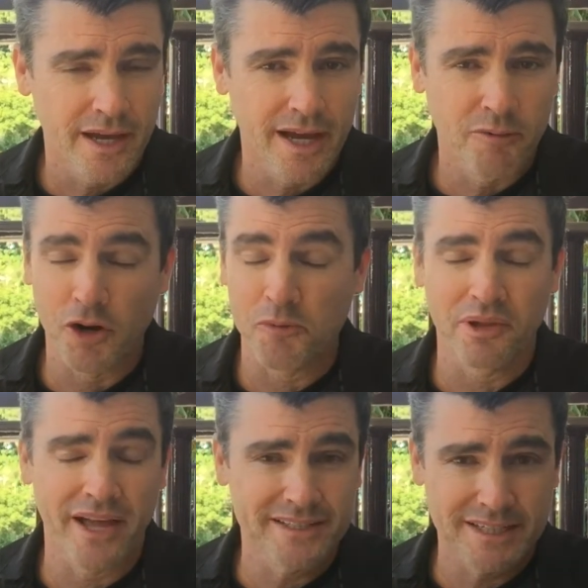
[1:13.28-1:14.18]
When I'm
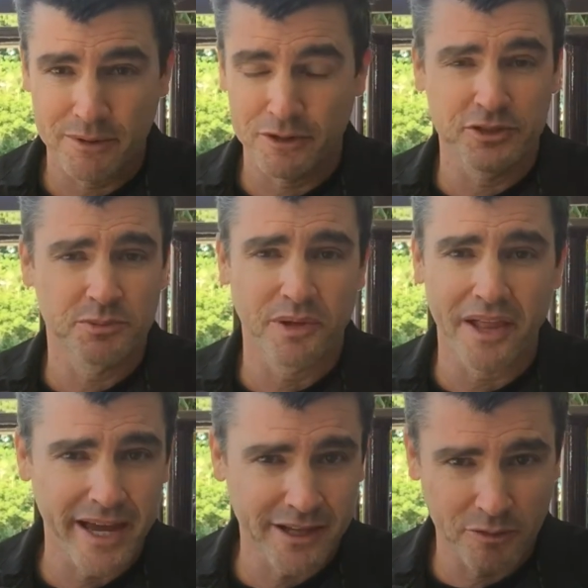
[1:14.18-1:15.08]
playing someone who's
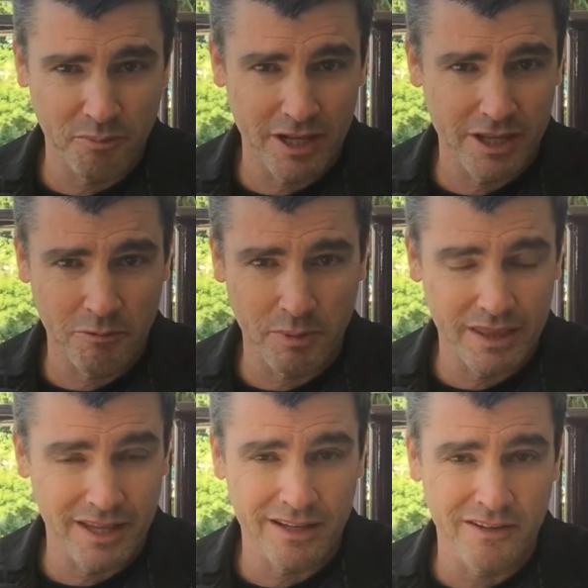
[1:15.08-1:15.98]
playing a lot better than me,
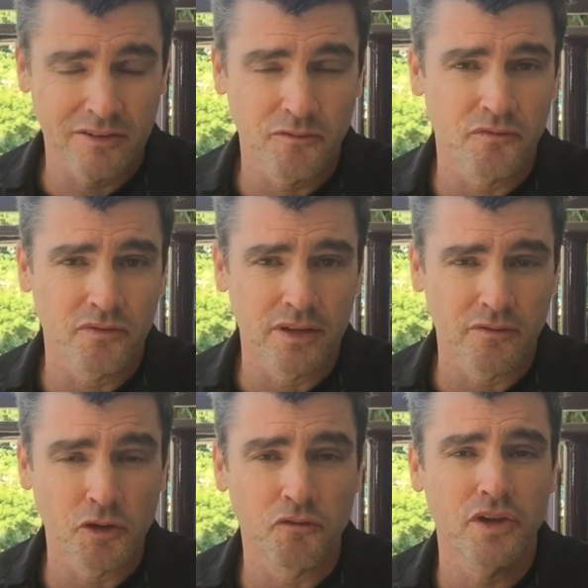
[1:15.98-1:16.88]
then
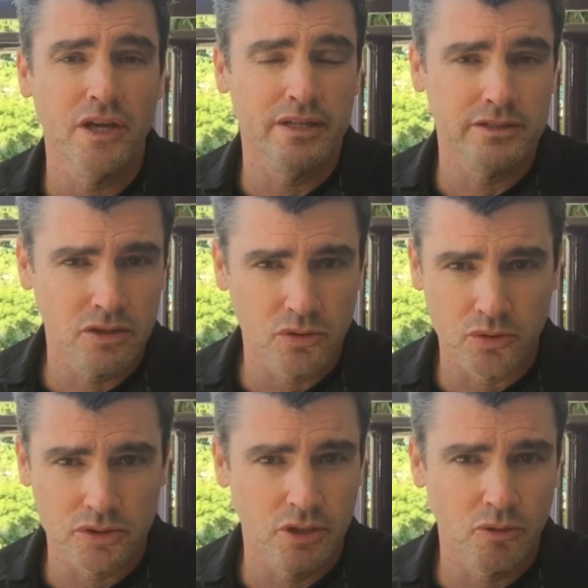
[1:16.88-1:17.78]
the feelings and
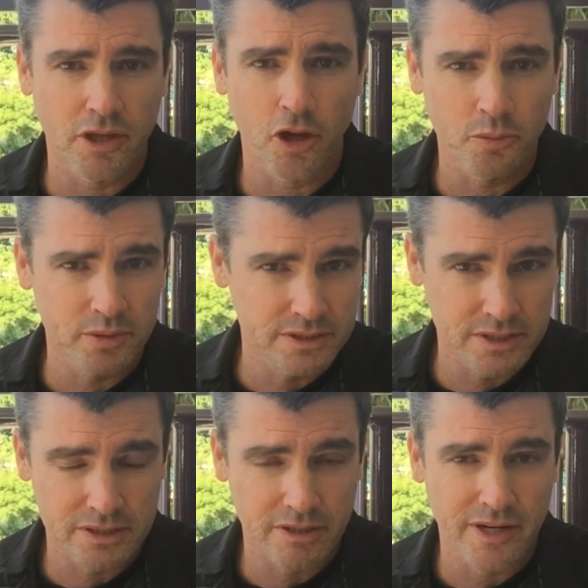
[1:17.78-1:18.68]
thoughts to do with
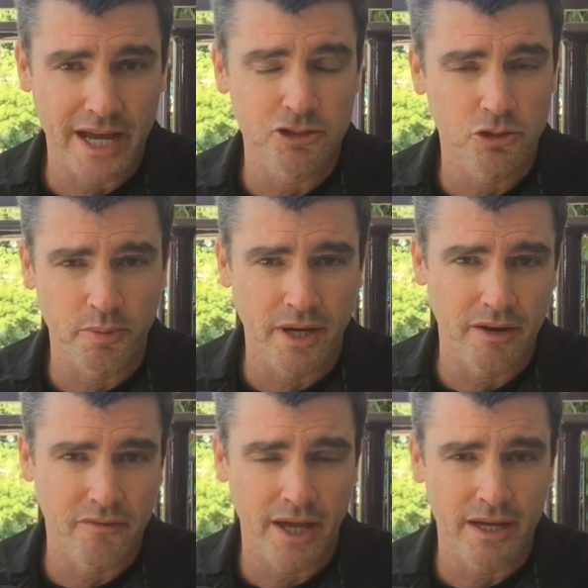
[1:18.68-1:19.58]
helplessness are a natural
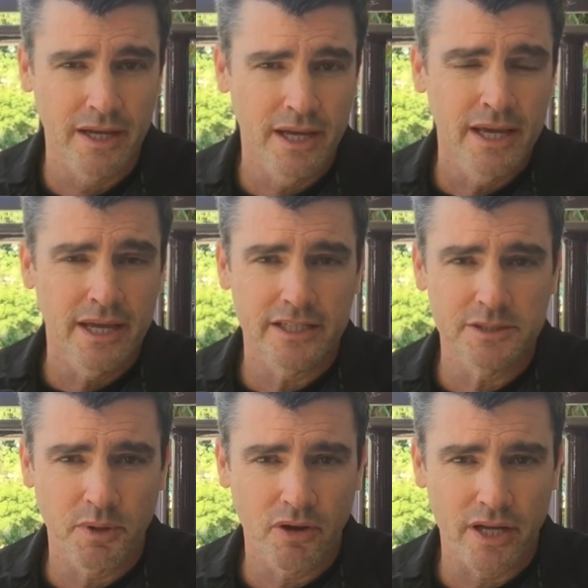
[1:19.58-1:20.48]
part of that
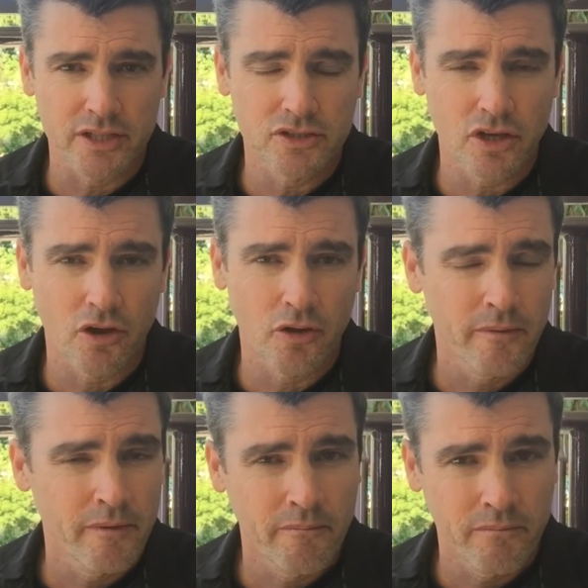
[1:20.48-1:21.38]
experience. So
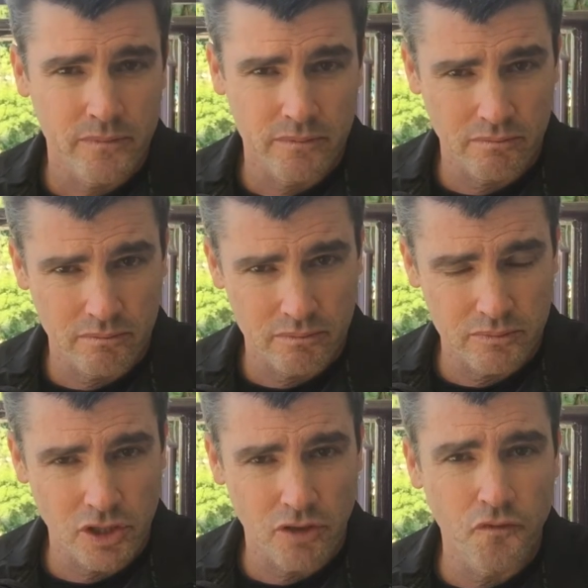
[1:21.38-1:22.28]

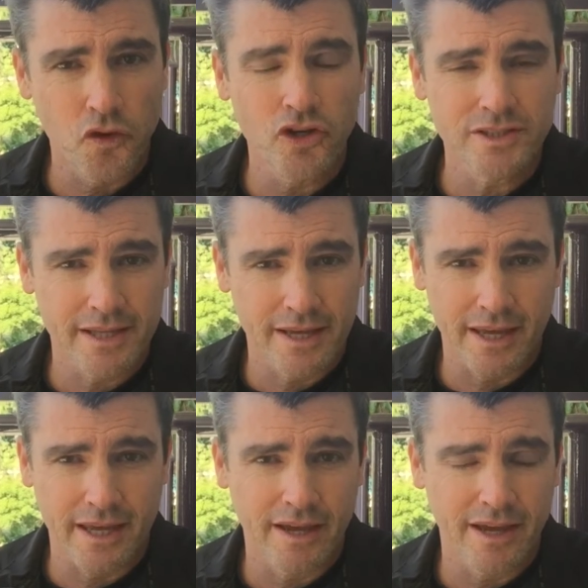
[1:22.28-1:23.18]
the first thing
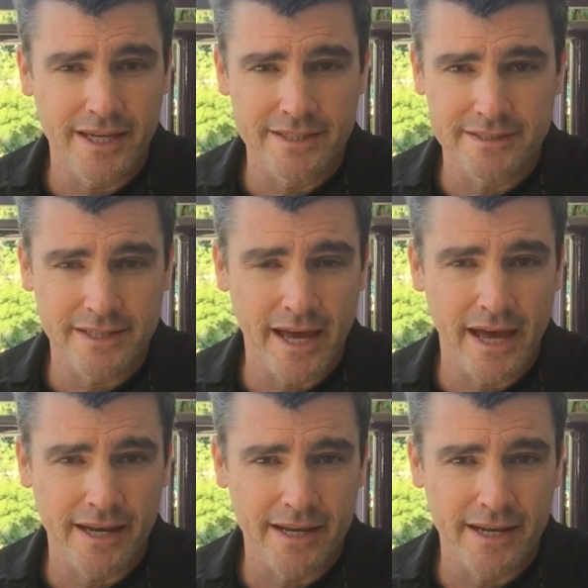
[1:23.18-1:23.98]
here is that